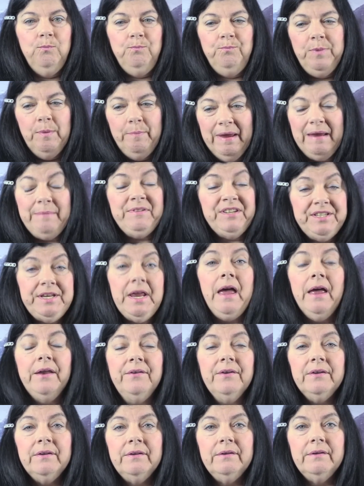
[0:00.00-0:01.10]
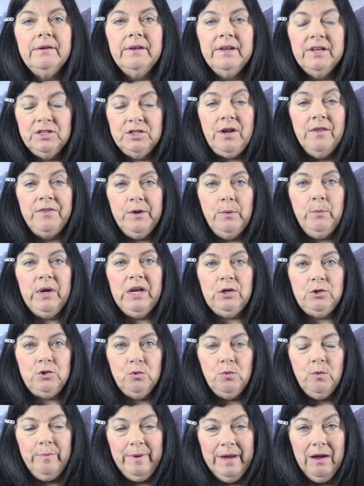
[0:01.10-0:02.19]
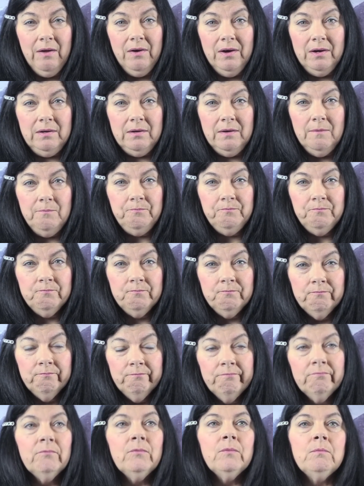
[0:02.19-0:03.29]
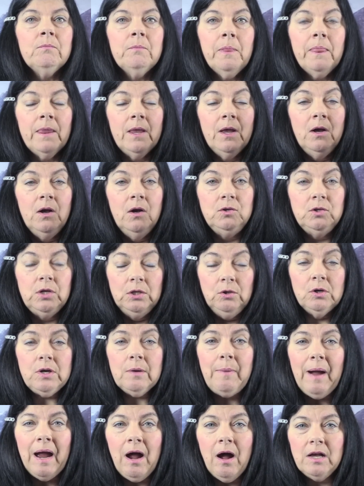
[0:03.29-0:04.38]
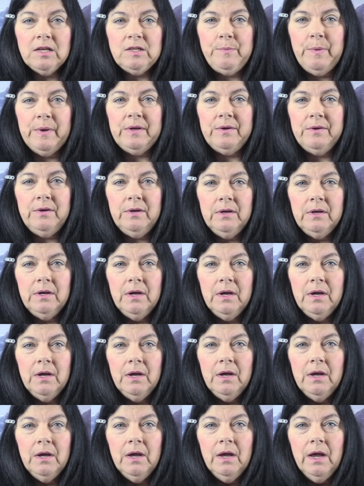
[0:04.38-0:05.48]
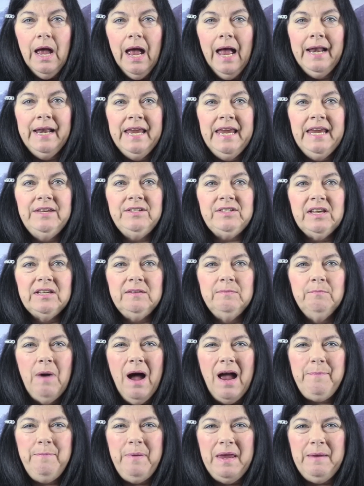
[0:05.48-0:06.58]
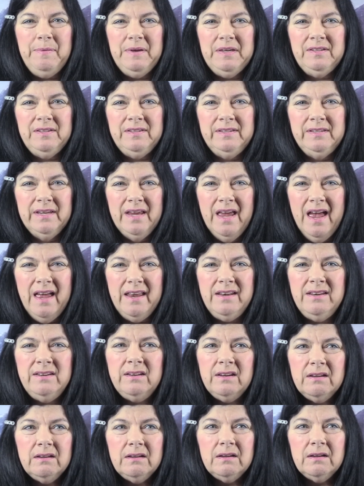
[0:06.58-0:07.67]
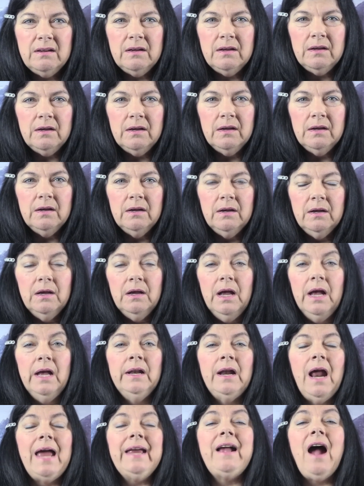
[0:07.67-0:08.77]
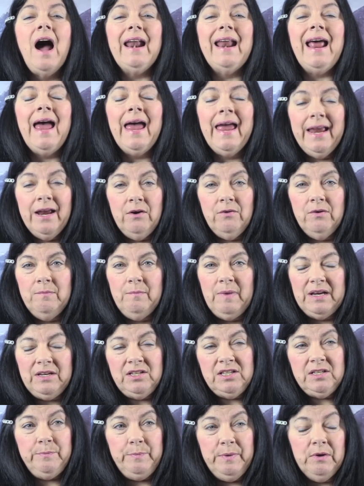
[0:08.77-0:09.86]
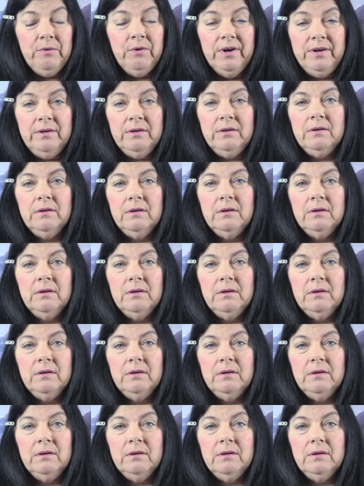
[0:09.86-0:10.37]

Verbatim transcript: the baby's dead, and there's nothing we can do about it. So I look at my husband, and he says, My baby's dead. And I got anger in my spirit.